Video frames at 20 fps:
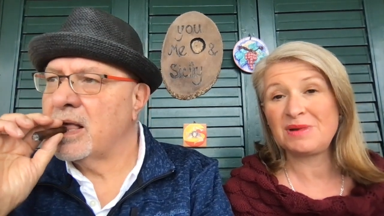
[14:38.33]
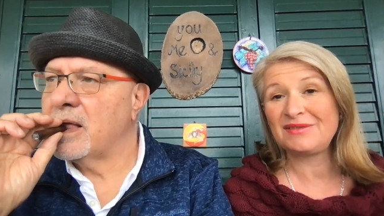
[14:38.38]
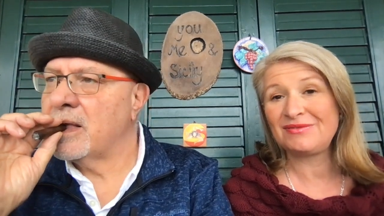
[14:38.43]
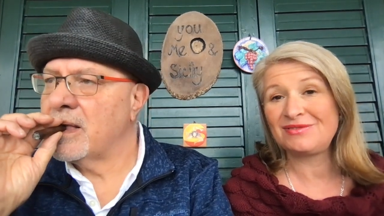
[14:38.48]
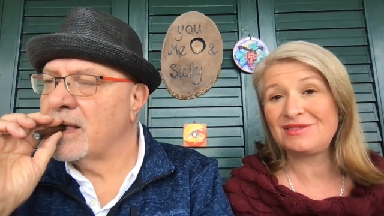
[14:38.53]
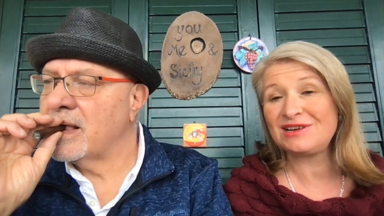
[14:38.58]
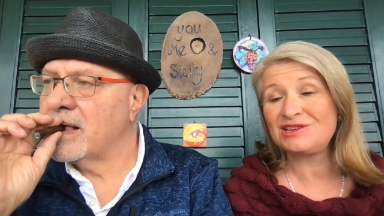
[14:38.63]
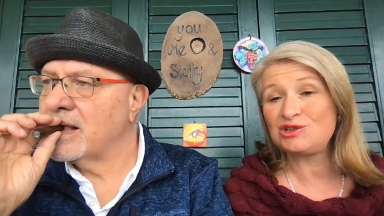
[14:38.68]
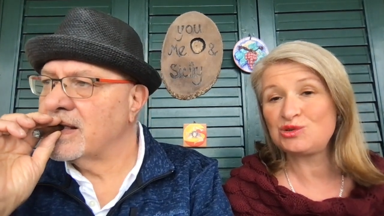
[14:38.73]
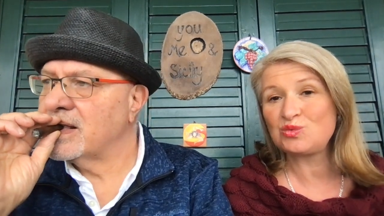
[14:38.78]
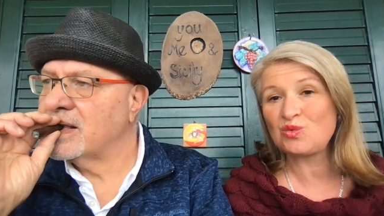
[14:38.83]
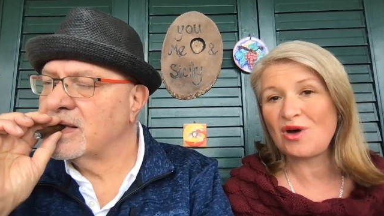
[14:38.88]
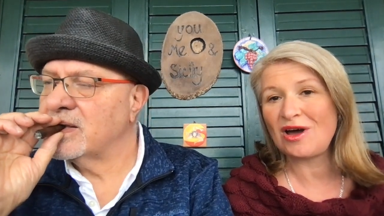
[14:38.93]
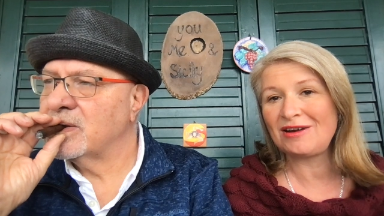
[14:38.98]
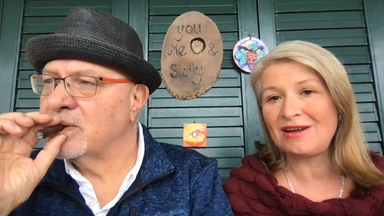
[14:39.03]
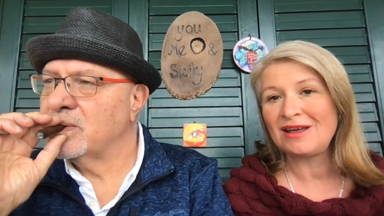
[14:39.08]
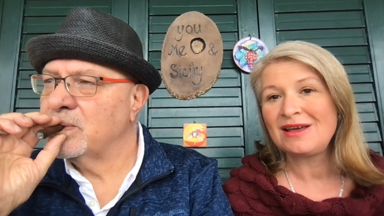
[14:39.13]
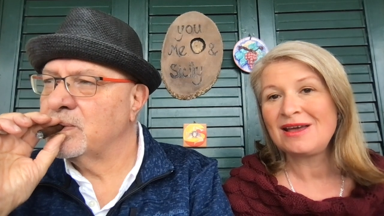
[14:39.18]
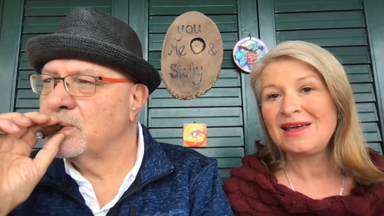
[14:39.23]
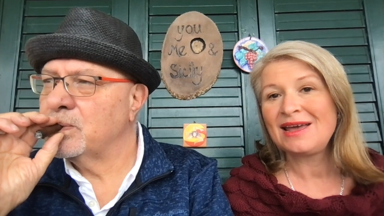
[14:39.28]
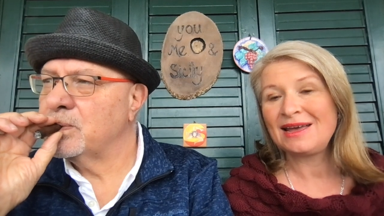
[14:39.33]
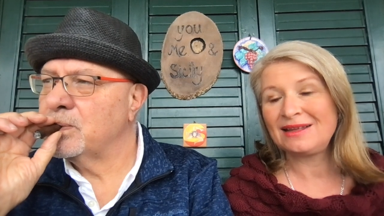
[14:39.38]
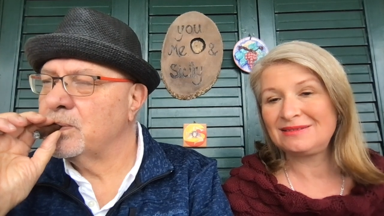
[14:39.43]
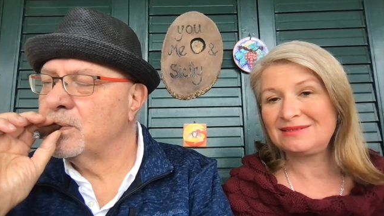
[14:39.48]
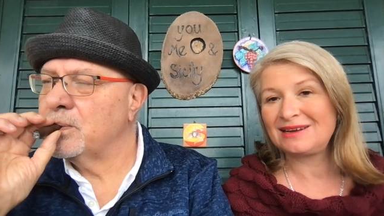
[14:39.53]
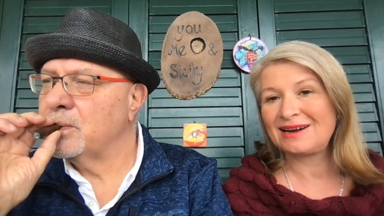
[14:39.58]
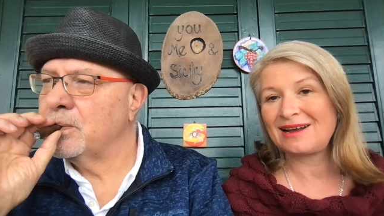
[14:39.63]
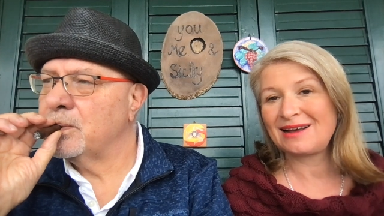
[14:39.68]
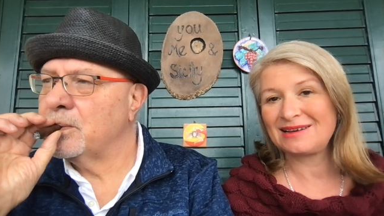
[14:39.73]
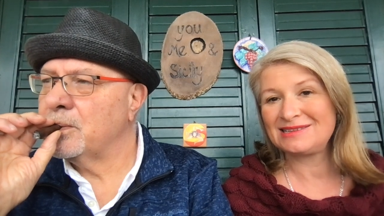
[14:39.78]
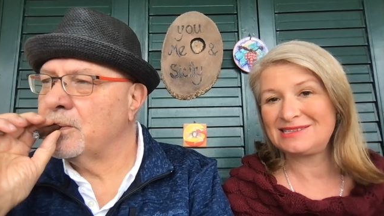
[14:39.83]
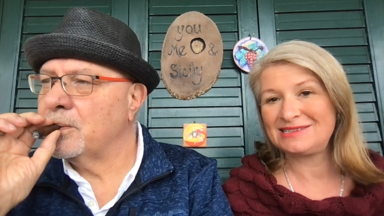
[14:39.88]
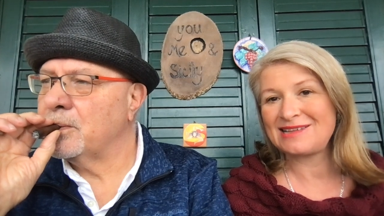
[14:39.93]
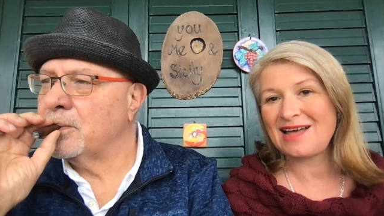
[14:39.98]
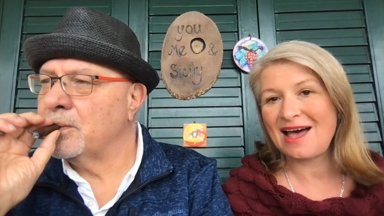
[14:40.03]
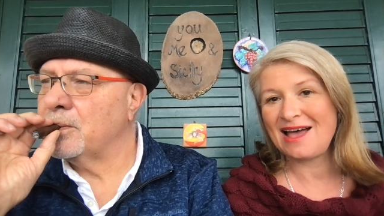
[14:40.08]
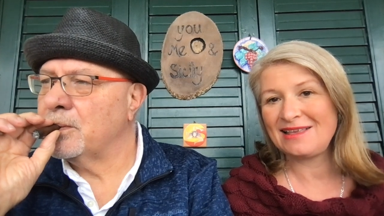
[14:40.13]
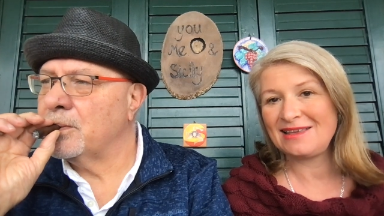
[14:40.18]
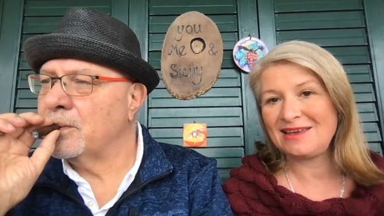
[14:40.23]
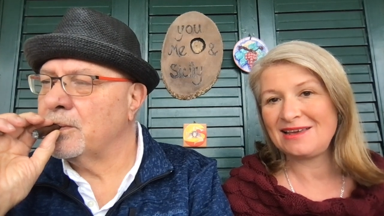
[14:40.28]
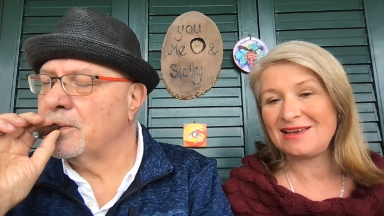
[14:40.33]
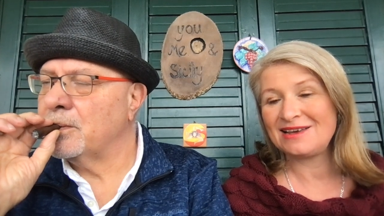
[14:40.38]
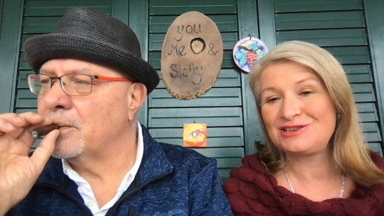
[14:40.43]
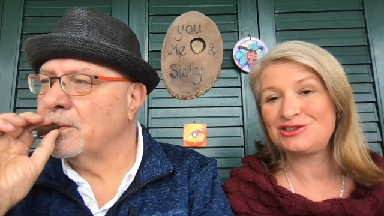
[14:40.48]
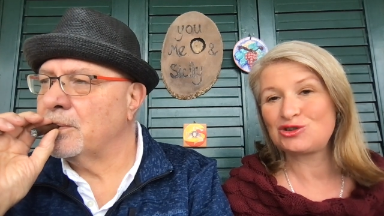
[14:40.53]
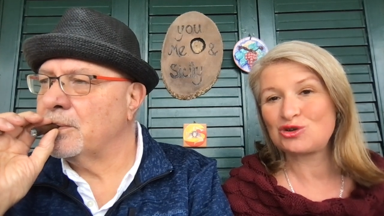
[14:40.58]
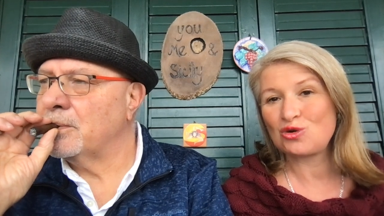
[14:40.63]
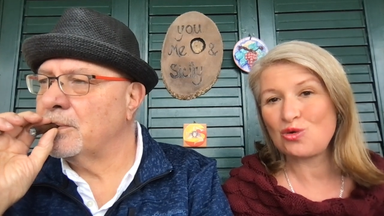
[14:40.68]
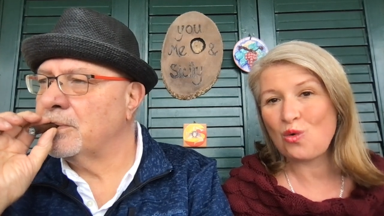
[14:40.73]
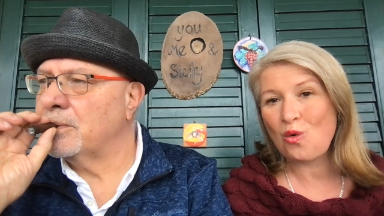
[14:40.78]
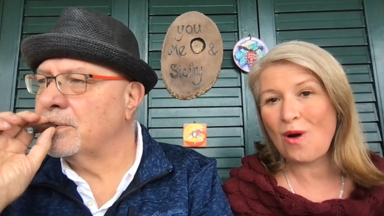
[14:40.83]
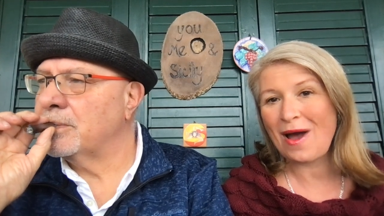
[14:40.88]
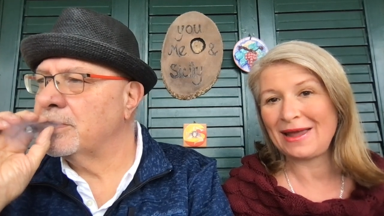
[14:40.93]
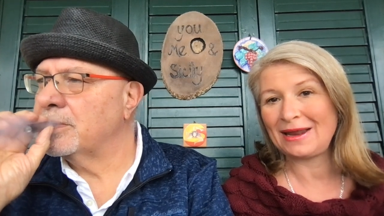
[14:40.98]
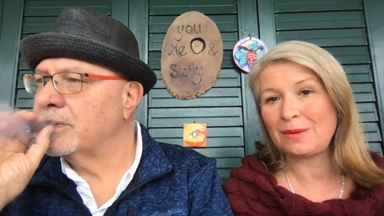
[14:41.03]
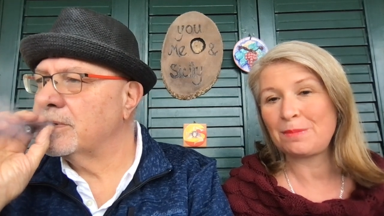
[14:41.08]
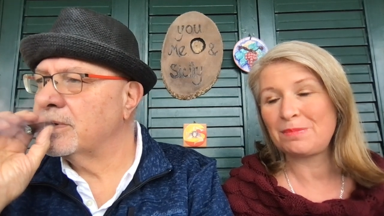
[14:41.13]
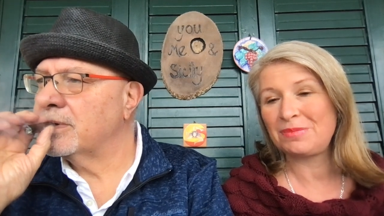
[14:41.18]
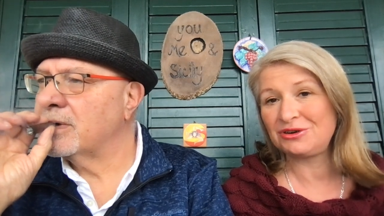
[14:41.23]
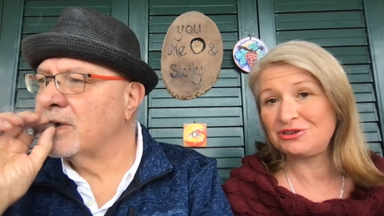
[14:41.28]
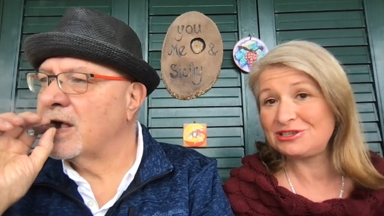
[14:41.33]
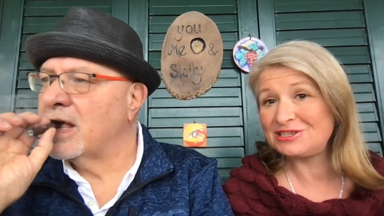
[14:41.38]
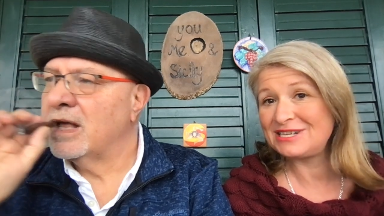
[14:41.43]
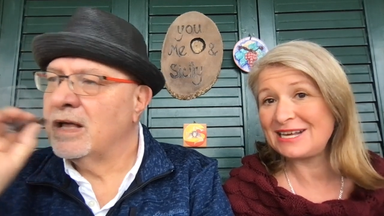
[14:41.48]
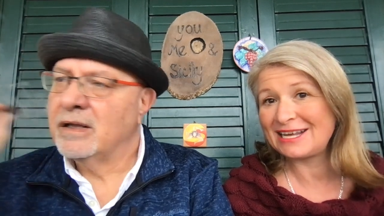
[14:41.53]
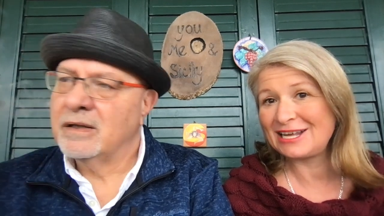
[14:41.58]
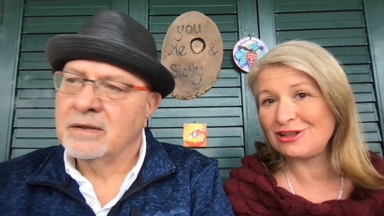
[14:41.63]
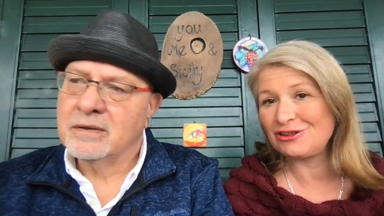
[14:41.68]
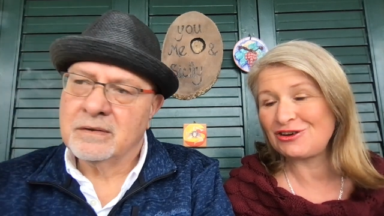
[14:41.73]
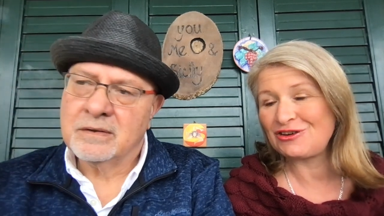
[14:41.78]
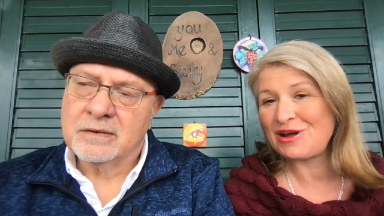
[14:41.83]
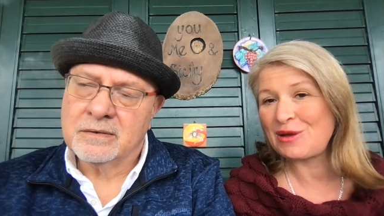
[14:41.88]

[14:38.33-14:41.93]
Speaker 1: But this one in Trecastagni is quite particular,